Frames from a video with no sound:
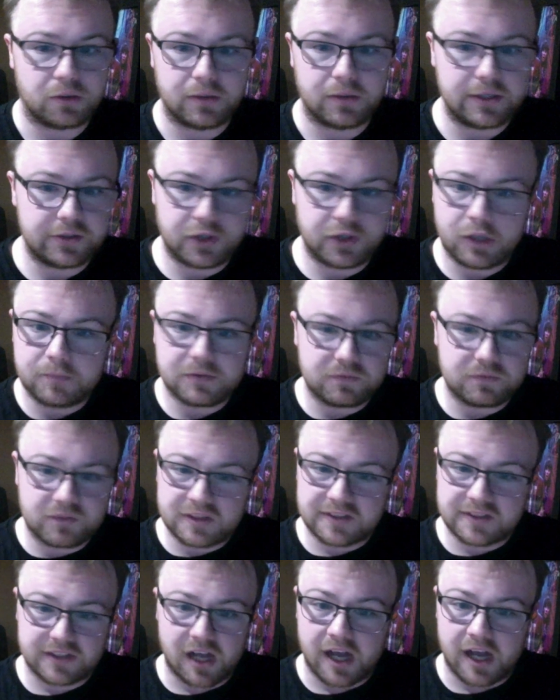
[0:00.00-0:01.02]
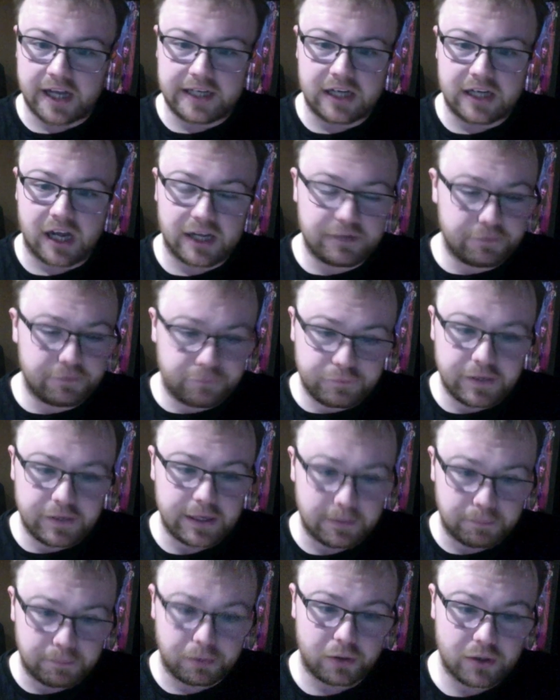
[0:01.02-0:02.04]
in terms of design, I
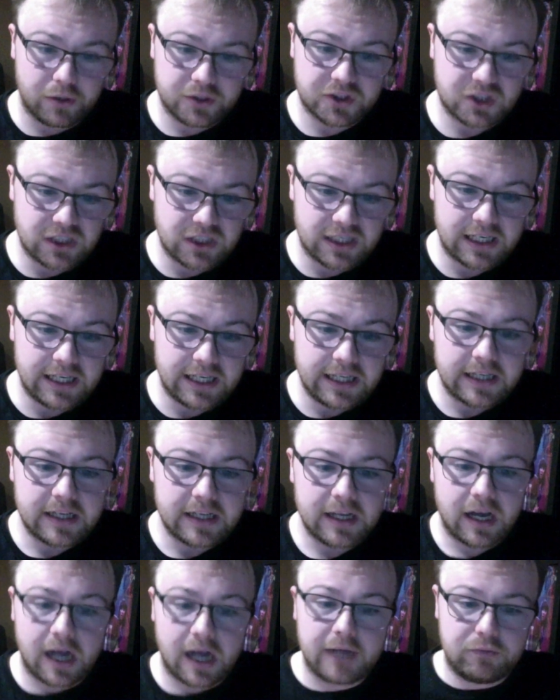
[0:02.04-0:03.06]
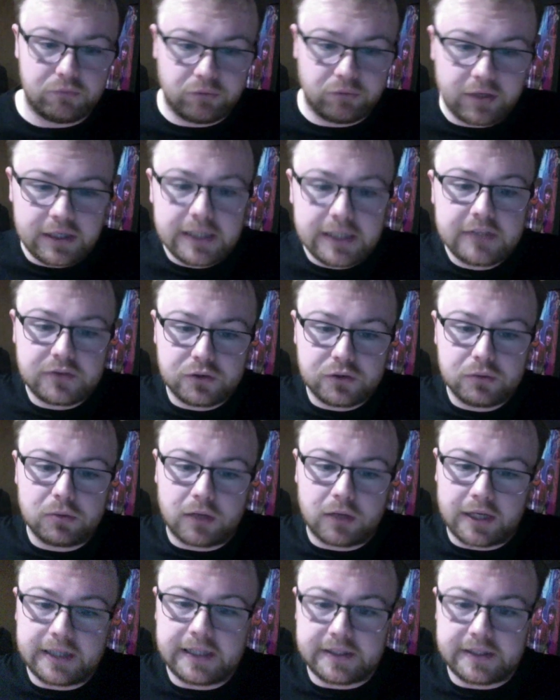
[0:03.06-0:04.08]
think personally, I really do
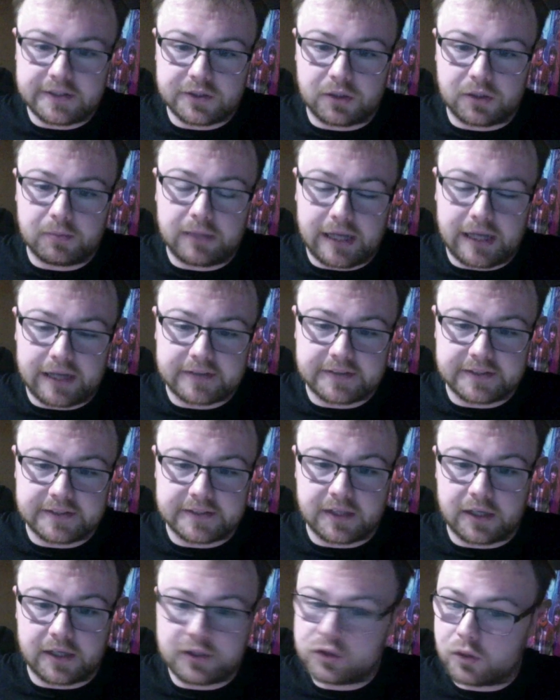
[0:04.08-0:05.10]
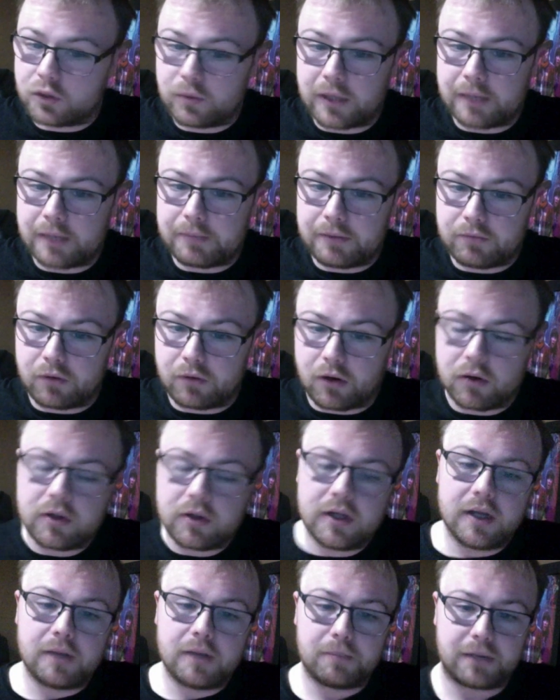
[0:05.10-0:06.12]
like the Insomniacs design, don't get me wrong,
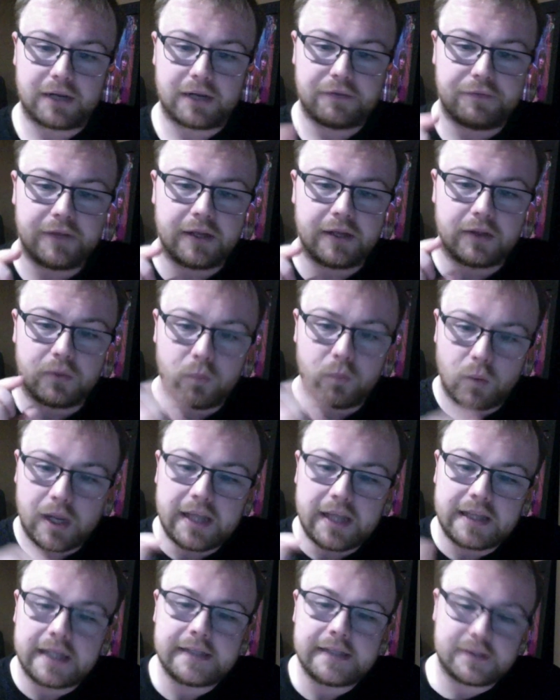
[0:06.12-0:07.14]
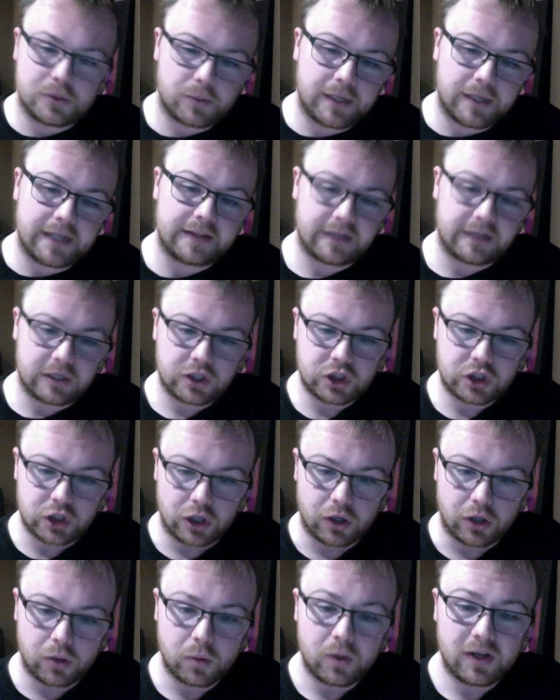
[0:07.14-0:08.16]
but I think the way they do it in this
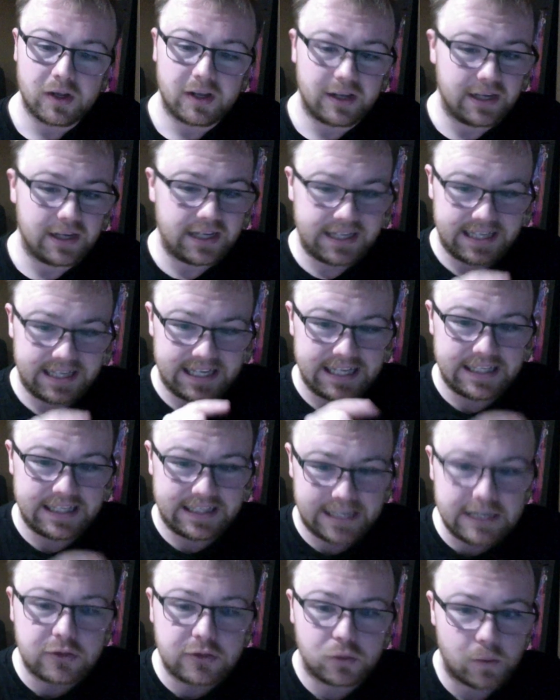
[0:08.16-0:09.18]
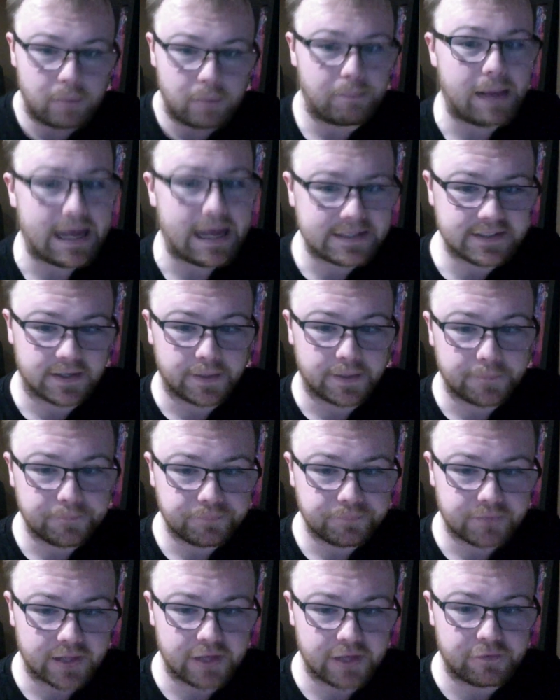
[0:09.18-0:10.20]
show, they do it better,
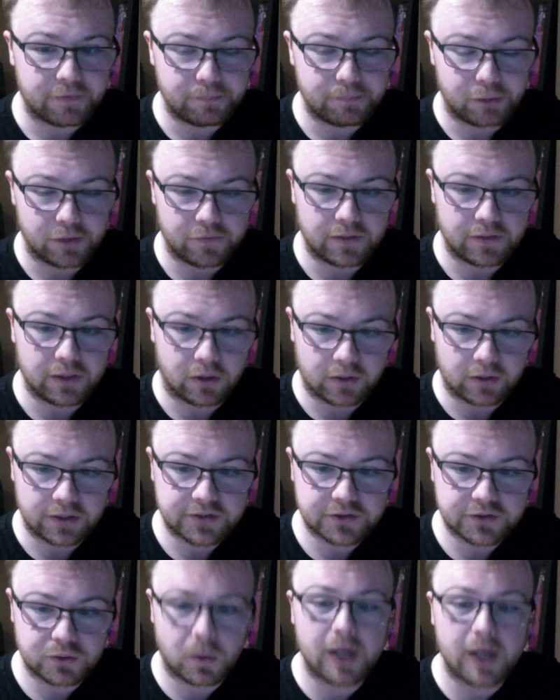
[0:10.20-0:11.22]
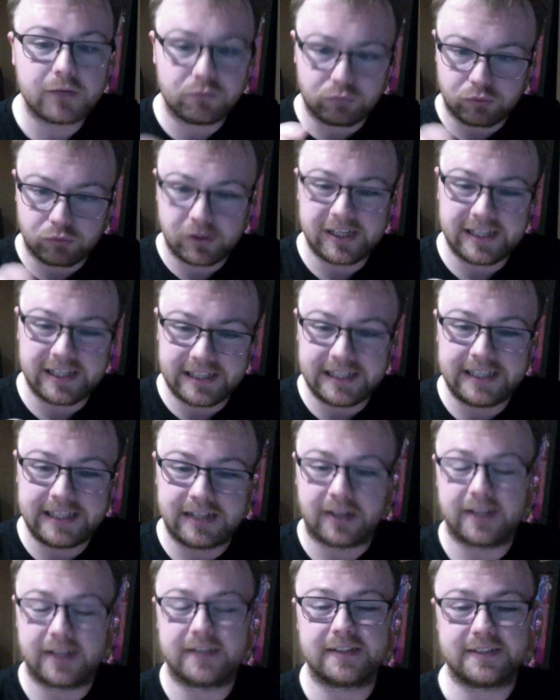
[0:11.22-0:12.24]
if I'm perfectly honest. So I really
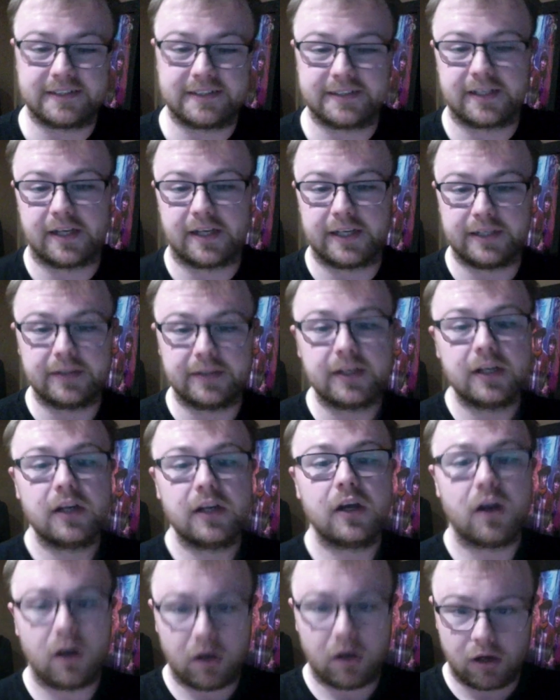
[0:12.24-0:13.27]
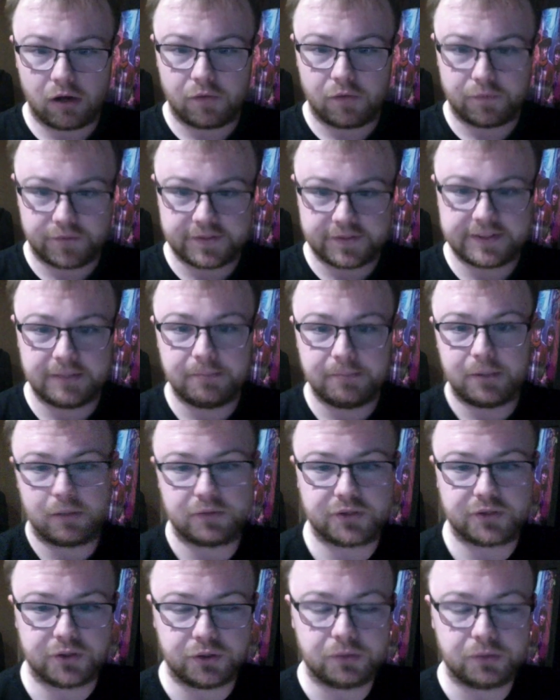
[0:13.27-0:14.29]
like the design of the symbiote
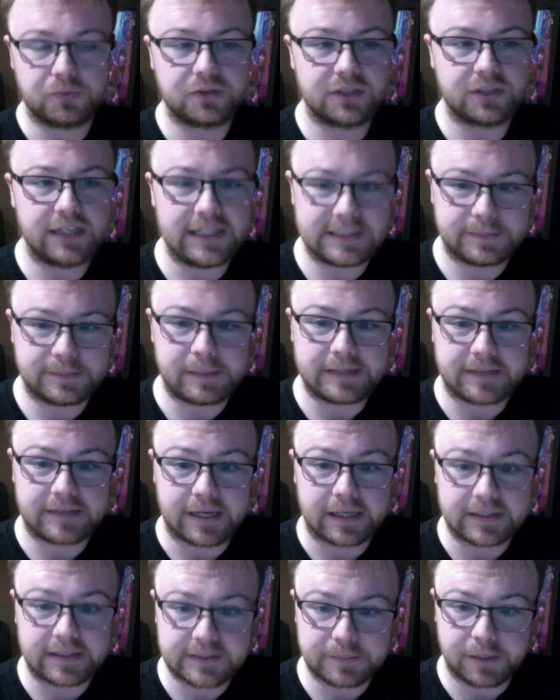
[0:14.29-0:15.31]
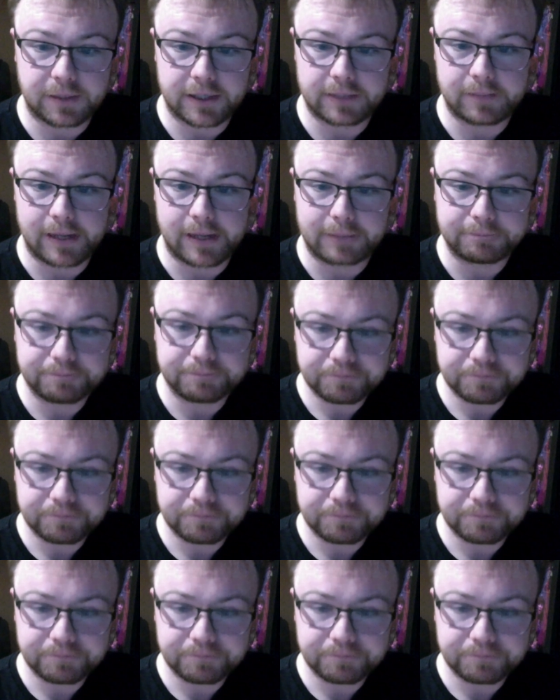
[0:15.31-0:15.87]
suit in Spectacular Spider-Man.